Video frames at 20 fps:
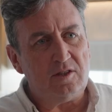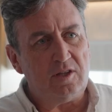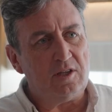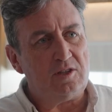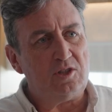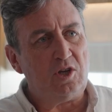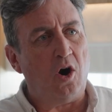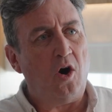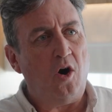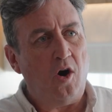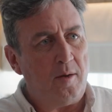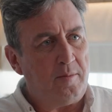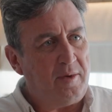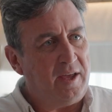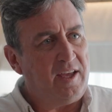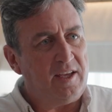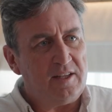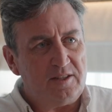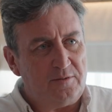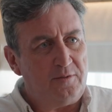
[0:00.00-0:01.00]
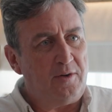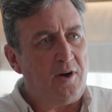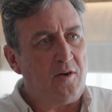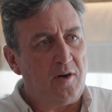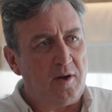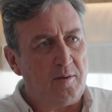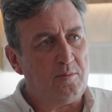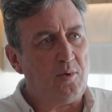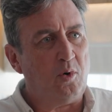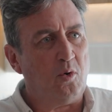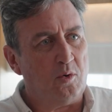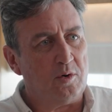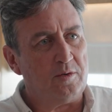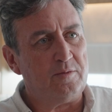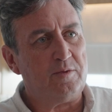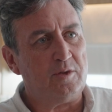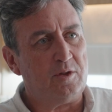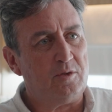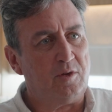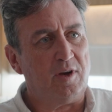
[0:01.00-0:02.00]
the timing is very important
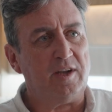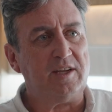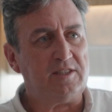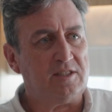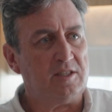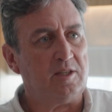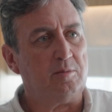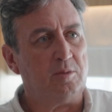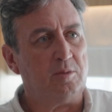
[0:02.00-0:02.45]
for the release of the